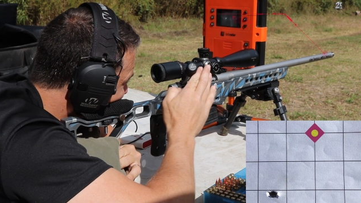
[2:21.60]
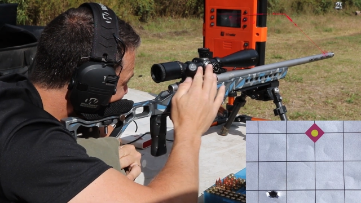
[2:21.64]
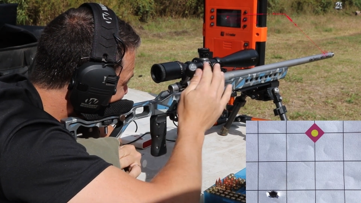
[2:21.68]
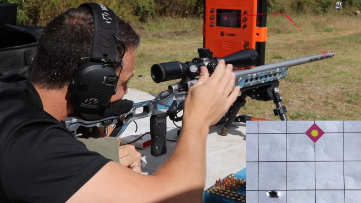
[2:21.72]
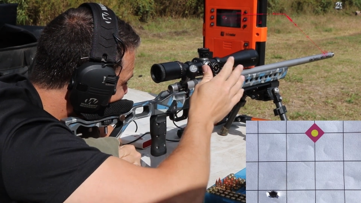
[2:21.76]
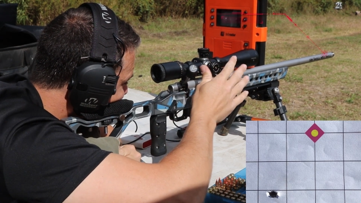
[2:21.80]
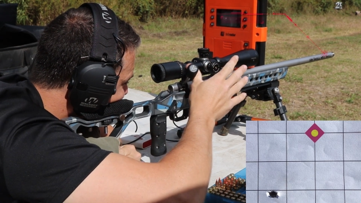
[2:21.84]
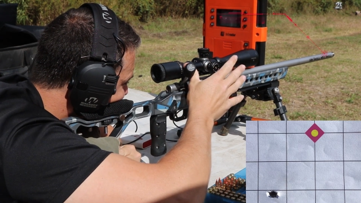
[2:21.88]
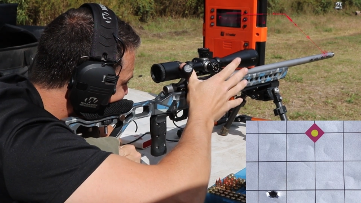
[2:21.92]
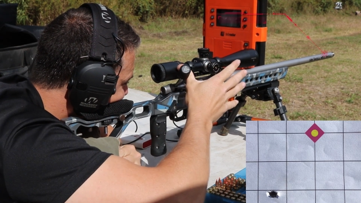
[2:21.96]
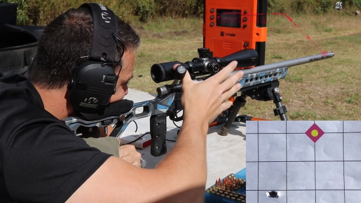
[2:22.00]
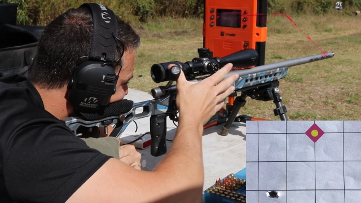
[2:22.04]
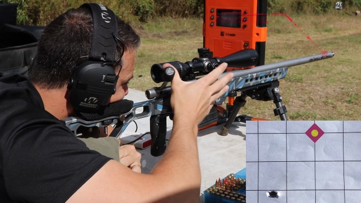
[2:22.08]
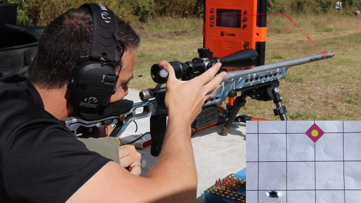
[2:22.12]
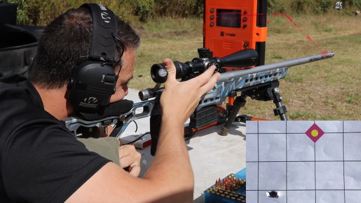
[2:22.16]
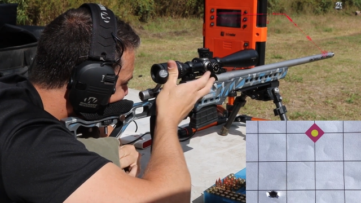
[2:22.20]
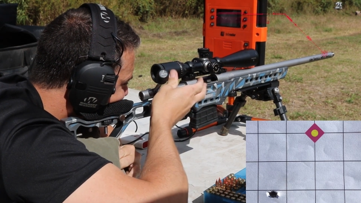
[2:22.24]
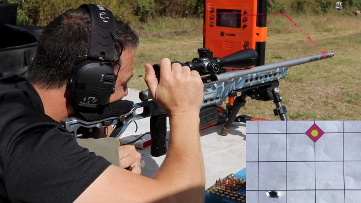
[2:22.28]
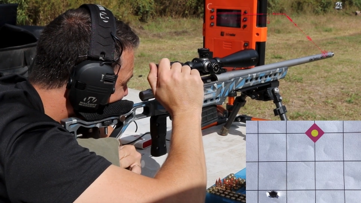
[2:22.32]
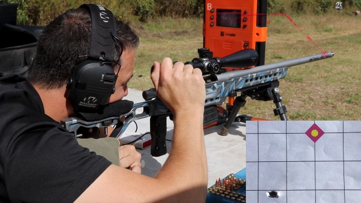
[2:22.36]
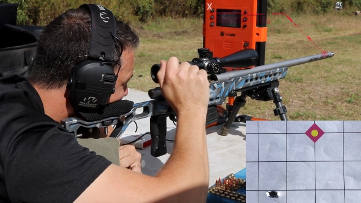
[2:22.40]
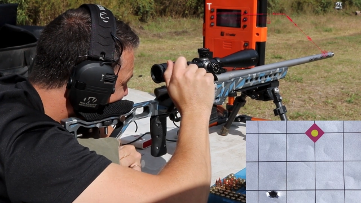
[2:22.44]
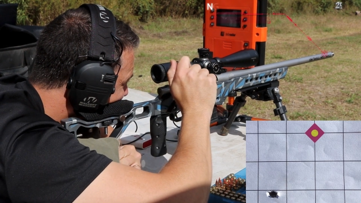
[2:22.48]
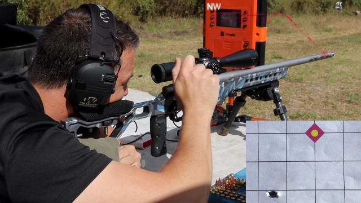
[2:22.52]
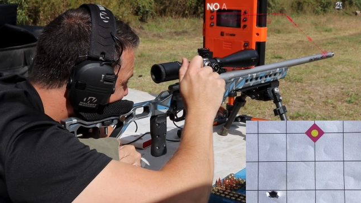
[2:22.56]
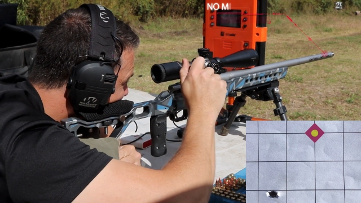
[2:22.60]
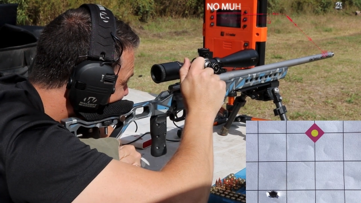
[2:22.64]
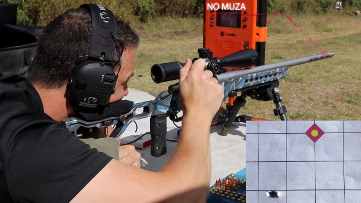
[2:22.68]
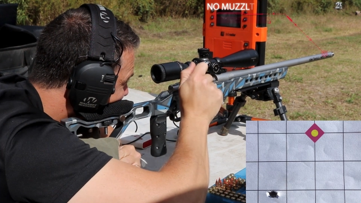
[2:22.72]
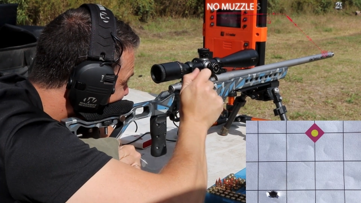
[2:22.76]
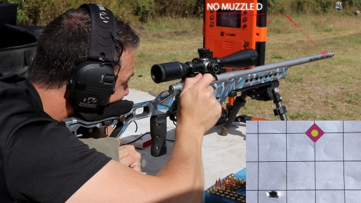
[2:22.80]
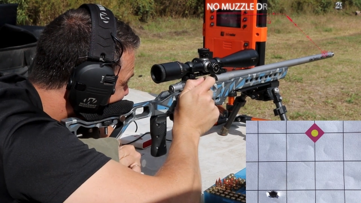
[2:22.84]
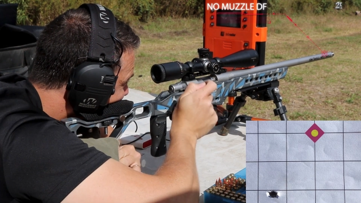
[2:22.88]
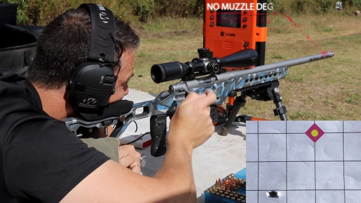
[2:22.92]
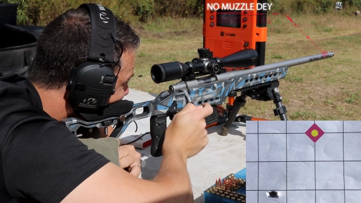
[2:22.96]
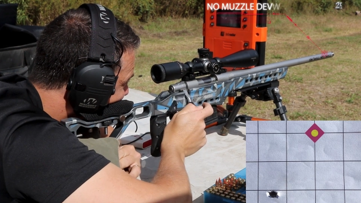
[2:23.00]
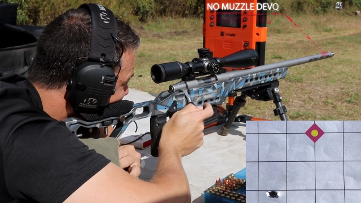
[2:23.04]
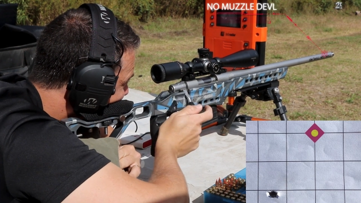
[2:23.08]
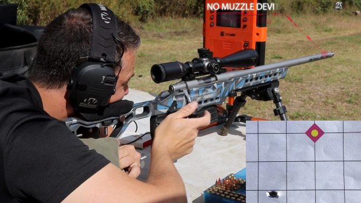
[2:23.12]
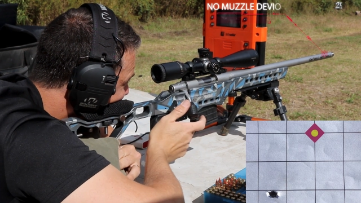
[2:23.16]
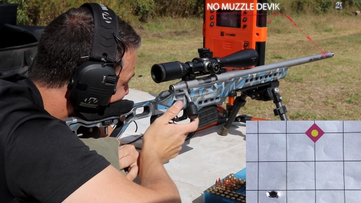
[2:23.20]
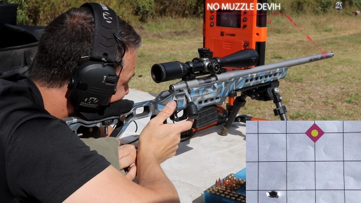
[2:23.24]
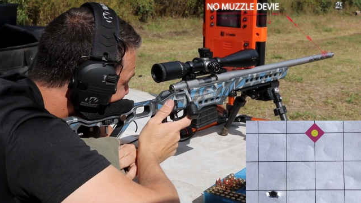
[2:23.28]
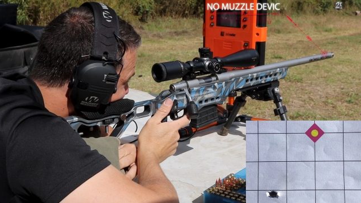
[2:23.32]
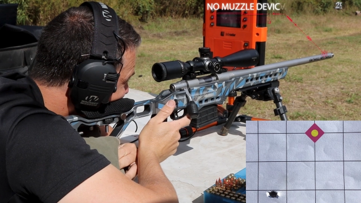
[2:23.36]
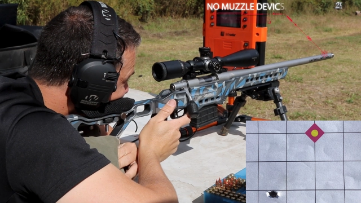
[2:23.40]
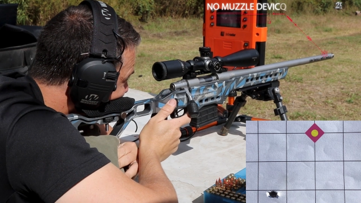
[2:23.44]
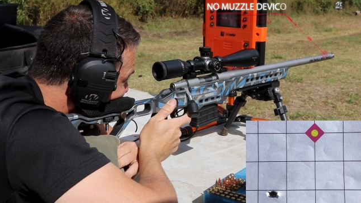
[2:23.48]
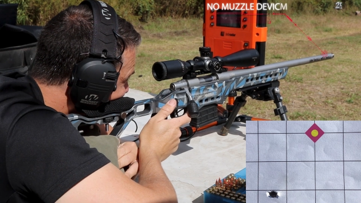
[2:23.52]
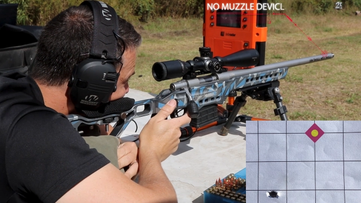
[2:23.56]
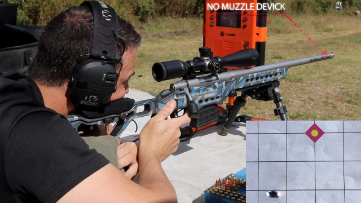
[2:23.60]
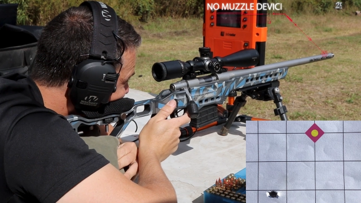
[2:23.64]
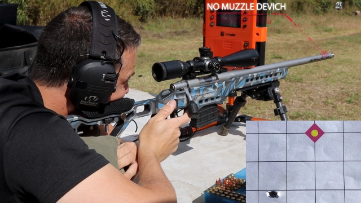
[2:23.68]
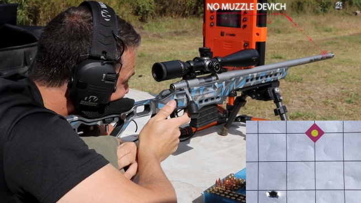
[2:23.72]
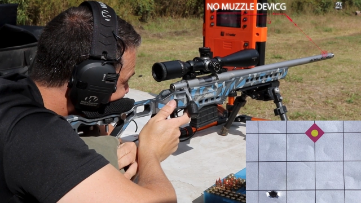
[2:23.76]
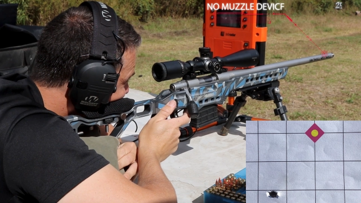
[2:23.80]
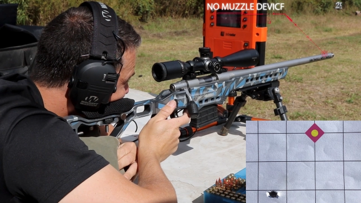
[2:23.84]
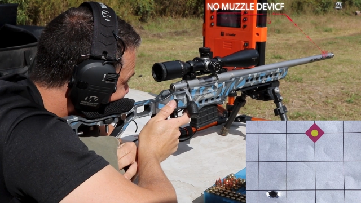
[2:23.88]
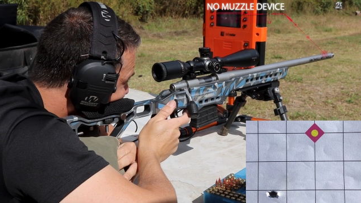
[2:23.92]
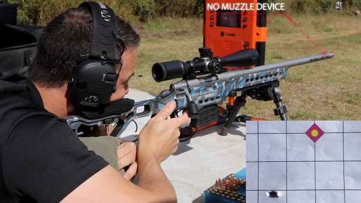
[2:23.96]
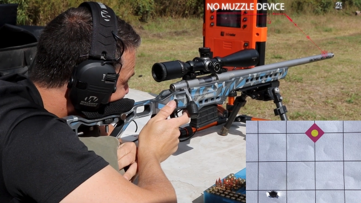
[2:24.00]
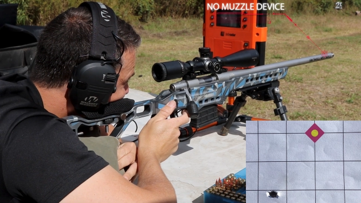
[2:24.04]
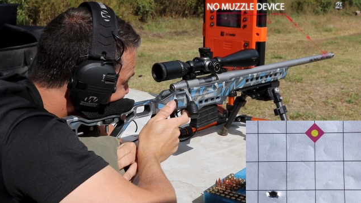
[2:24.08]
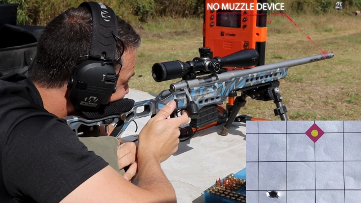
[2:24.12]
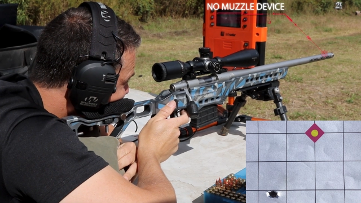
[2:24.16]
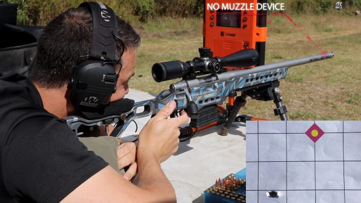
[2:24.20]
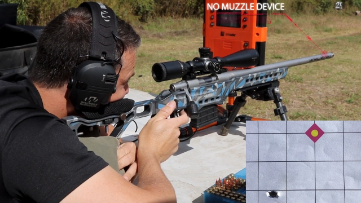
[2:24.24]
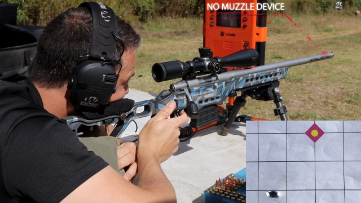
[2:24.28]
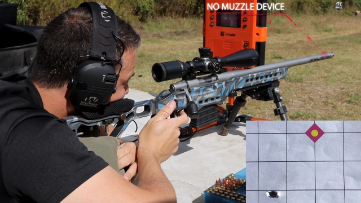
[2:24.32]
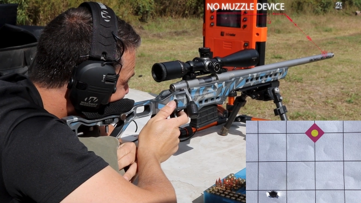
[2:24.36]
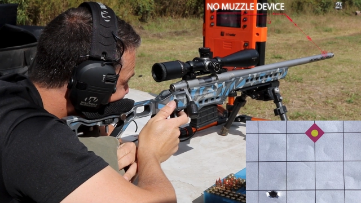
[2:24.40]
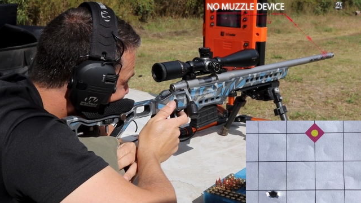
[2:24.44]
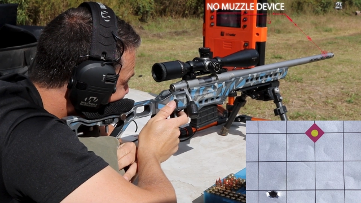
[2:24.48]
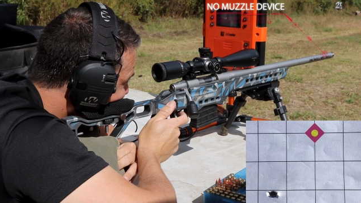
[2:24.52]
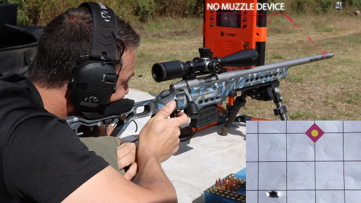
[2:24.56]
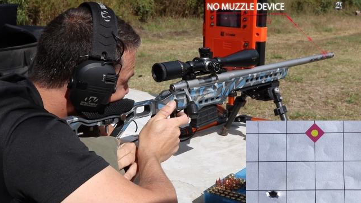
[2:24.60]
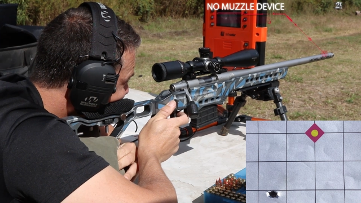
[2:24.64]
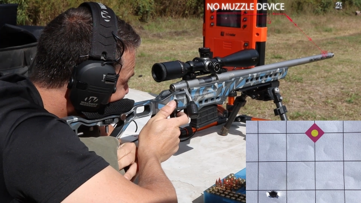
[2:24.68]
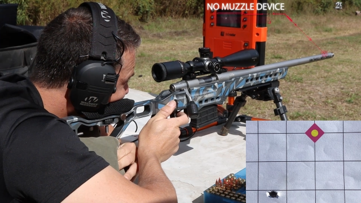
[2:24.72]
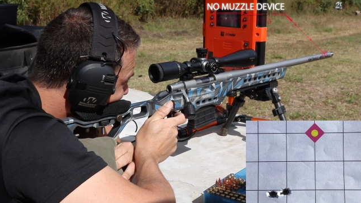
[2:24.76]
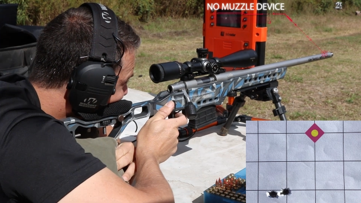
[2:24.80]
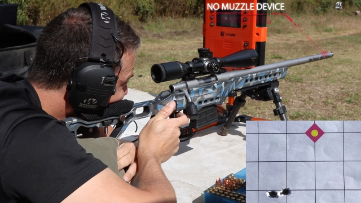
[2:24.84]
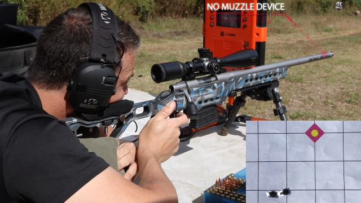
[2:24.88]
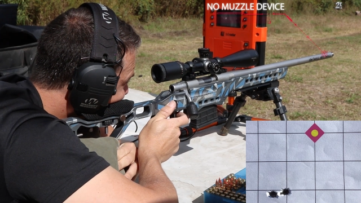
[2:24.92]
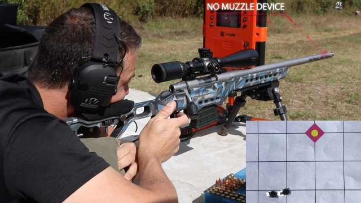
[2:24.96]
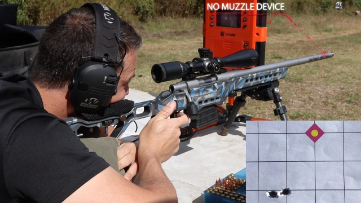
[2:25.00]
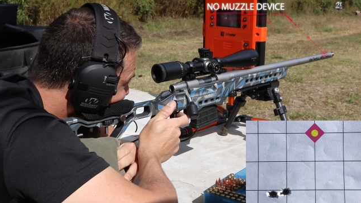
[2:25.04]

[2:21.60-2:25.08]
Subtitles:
Nobody's mouth can be seen.